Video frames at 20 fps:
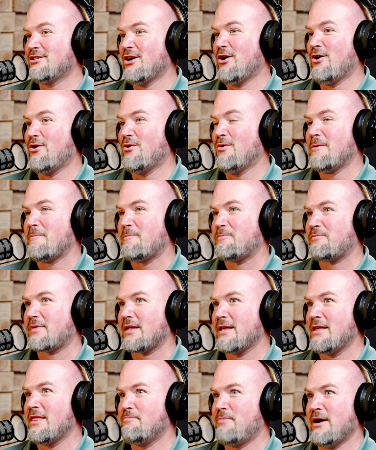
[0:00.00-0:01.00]
so,
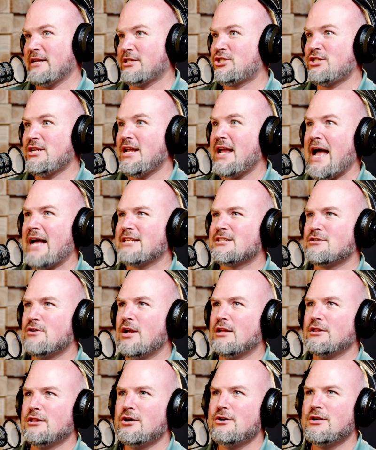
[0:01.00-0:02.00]
but she
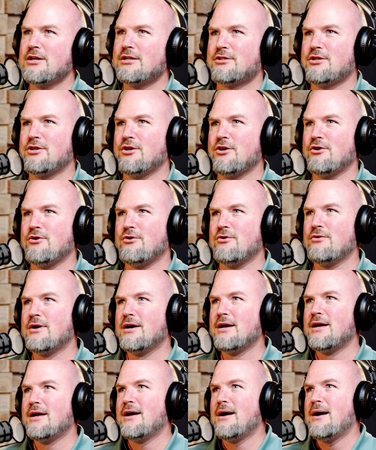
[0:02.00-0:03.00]
hasn't alluded
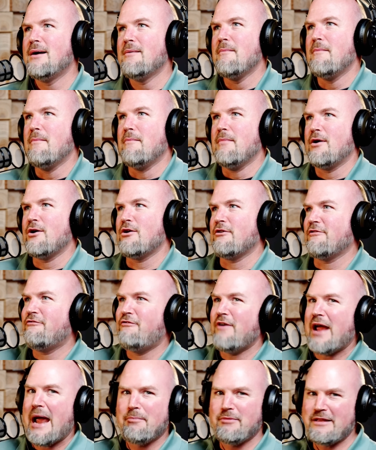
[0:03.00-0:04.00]
to her
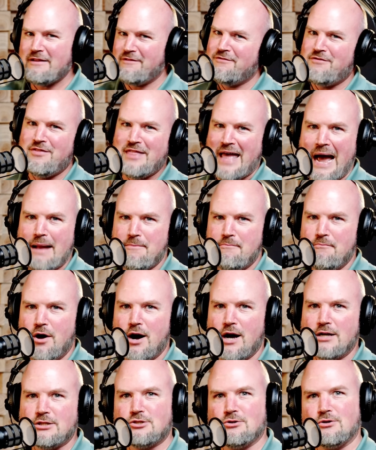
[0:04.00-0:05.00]
family that
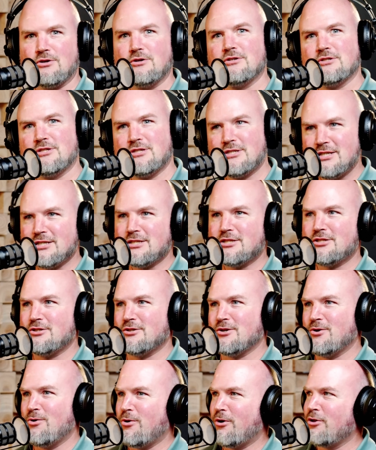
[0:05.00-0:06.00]
much, or her
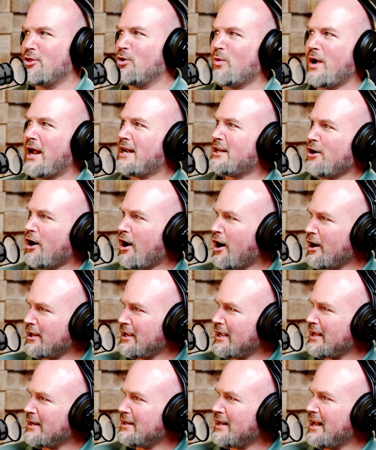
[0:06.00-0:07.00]
sister, or the Red
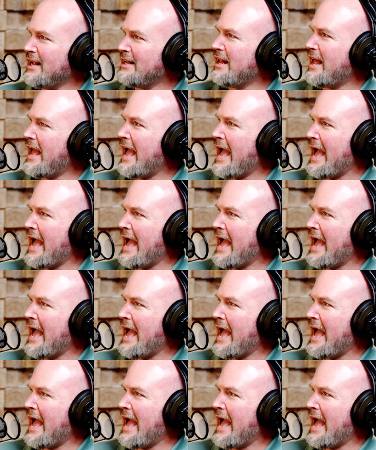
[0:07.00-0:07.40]
Guardian, and